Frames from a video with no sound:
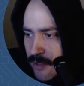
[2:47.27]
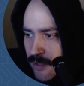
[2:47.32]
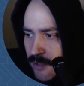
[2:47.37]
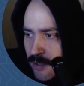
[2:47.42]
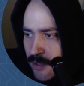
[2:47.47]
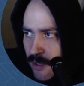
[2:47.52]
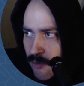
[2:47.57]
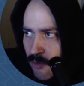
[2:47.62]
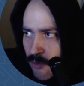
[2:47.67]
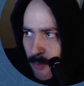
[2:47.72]

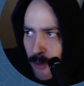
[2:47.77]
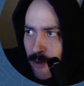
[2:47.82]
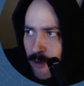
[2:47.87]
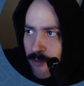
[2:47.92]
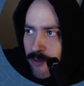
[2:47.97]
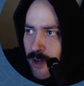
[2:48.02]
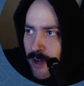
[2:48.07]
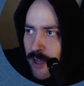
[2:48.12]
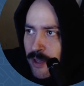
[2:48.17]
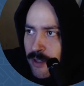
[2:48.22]
a remote
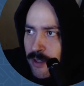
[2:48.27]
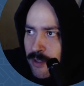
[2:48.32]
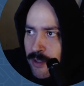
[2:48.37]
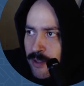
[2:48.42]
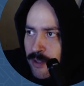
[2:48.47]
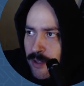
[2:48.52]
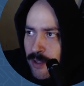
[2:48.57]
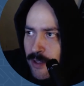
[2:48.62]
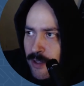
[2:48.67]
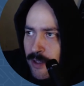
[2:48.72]
file
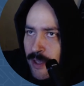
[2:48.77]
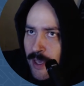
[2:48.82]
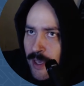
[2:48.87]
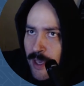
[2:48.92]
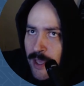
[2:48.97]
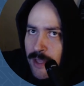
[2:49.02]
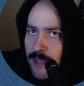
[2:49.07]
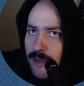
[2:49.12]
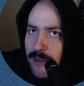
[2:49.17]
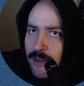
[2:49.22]

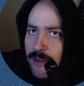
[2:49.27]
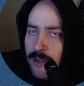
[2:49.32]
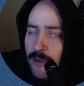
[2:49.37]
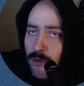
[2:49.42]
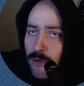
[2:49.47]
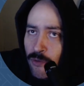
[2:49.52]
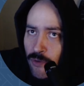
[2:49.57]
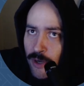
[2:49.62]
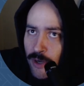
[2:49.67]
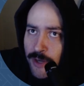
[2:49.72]
and
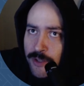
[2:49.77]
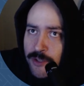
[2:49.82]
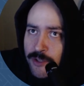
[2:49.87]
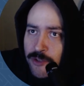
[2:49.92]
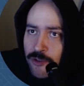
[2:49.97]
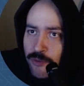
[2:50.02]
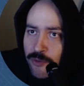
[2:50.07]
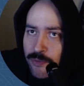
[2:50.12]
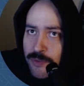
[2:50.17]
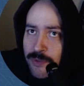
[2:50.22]
run
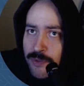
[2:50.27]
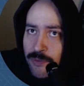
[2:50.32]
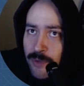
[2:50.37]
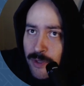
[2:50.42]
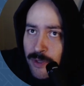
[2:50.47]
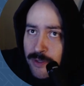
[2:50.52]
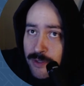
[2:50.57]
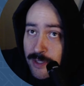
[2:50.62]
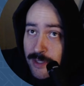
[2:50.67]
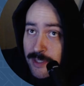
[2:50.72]

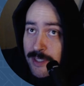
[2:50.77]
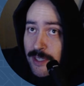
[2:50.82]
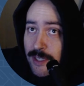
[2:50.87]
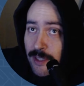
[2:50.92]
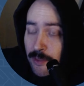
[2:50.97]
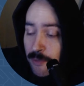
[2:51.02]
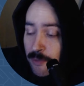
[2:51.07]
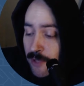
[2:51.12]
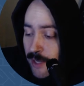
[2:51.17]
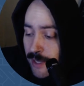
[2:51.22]
kubectl
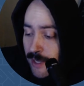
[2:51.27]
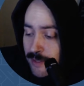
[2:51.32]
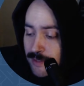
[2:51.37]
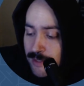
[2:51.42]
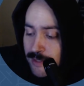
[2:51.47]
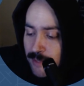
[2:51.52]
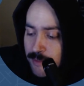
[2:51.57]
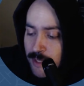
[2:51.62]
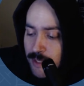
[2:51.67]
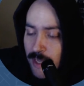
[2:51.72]
apply at the same
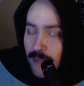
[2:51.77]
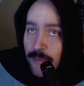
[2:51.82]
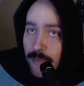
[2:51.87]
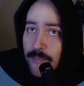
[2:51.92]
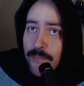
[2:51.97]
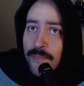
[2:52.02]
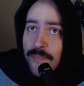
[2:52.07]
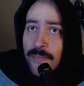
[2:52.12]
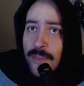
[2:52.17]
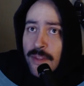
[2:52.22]
time.
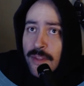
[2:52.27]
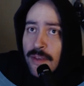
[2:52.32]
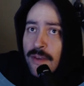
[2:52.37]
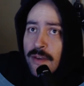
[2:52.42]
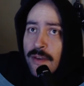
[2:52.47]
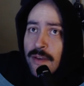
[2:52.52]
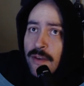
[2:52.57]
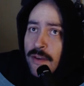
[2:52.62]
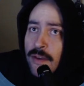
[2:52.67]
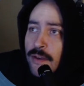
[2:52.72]

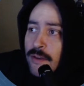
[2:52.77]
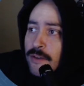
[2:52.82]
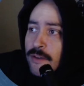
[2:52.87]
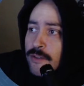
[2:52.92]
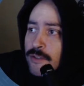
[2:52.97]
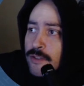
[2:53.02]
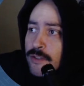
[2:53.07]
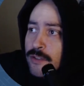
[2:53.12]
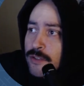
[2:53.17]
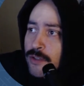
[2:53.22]

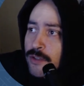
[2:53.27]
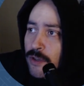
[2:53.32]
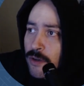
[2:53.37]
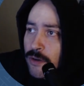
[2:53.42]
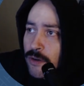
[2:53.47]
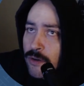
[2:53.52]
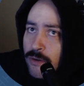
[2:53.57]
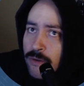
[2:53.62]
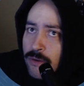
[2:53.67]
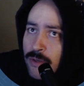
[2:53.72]

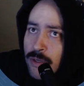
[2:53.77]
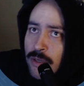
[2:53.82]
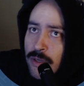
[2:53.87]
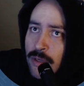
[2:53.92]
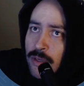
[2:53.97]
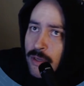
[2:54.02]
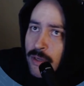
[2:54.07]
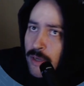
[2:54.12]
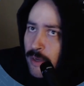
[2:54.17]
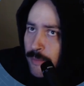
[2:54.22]
So
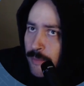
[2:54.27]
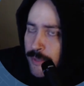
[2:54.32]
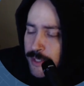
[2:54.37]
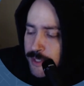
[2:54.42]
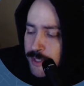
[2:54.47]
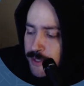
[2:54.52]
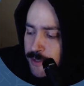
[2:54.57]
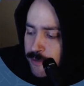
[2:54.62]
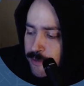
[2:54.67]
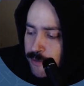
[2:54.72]
I'm going to
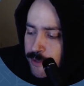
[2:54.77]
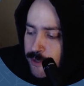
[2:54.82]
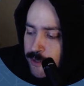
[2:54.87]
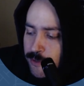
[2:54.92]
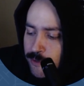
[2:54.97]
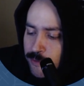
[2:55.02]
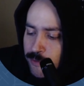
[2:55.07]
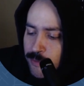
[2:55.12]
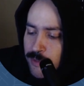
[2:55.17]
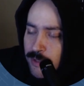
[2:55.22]
do
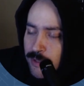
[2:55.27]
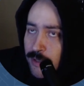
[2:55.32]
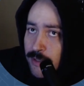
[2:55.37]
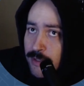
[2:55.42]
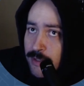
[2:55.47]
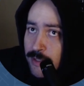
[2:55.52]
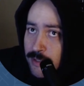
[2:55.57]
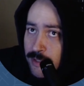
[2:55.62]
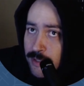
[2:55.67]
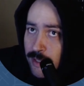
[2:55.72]

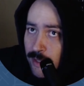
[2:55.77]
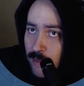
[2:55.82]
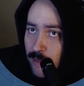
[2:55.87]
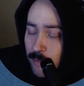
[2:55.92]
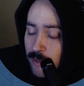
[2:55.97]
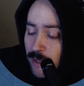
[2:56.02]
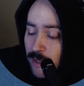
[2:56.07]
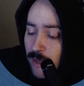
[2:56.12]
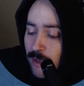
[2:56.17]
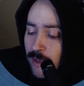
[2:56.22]
kubectl
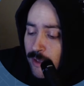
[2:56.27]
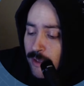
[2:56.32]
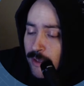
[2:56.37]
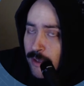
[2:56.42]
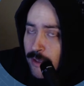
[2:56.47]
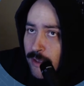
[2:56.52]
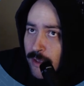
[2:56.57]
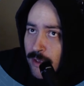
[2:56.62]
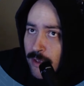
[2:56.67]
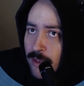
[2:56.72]
apply,
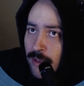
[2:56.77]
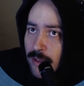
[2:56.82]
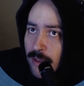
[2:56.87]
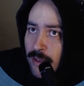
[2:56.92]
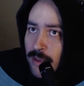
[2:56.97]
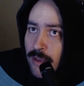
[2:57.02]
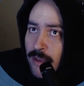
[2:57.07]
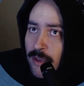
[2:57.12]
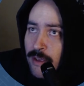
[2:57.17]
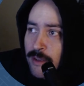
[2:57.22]

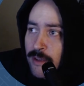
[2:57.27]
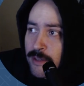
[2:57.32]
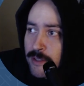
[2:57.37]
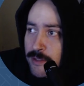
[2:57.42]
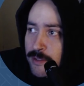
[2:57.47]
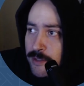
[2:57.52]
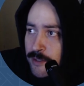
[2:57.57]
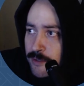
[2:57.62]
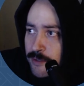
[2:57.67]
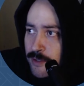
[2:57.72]

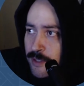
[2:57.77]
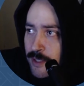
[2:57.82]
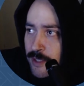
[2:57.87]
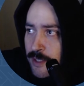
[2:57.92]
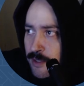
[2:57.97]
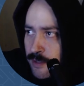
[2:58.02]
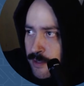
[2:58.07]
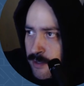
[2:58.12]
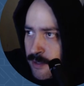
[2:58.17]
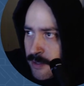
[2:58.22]
do the
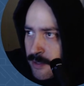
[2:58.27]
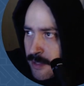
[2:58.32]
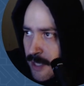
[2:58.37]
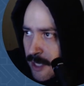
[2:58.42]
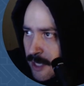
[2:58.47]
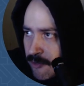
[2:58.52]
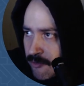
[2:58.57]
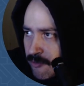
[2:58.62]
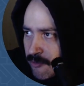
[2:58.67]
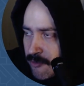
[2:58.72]
F
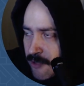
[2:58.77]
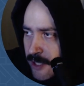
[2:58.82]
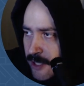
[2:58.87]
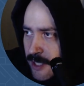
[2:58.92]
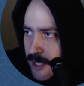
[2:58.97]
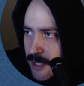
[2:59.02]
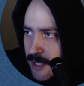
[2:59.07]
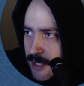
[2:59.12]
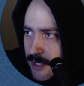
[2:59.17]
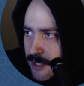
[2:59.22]

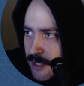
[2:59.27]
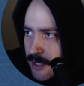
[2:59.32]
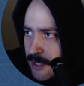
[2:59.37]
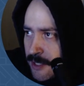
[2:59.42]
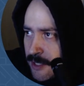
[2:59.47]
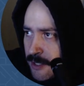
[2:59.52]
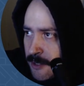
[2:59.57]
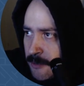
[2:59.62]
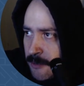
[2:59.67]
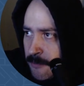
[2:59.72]
flag,
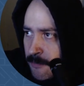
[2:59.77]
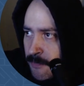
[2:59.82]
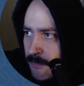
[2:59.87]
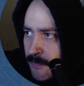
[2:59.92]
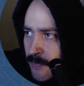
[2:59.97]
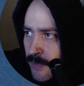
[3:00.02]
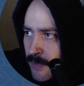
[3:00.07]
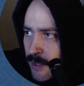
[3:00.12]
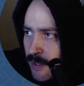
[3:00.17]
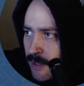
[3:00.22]

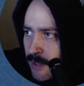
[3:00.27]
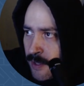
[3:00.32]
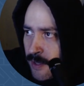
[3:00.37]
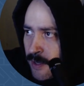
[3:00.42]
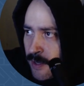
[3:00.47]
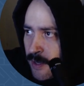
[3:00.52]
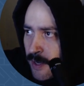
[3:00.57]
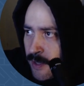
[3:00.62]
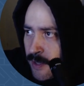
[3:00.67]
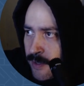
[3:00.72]

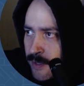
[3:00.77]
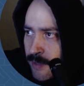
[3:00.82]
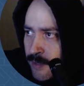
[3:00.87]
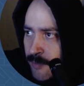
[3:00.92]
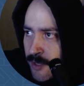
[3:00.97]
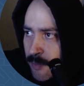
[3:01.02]
and then I'm going to